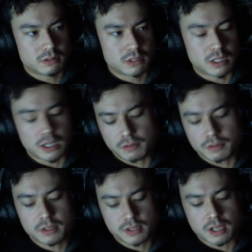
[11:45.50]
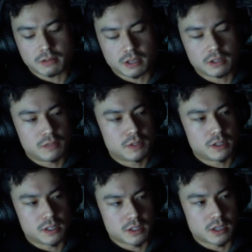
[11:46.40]
And, and it feels that way. Even
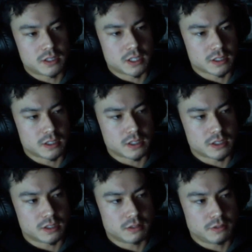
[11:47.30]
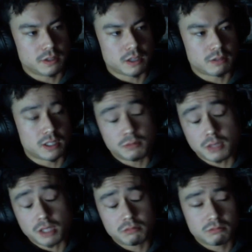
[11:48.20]
in this context, it does still feel that way to me.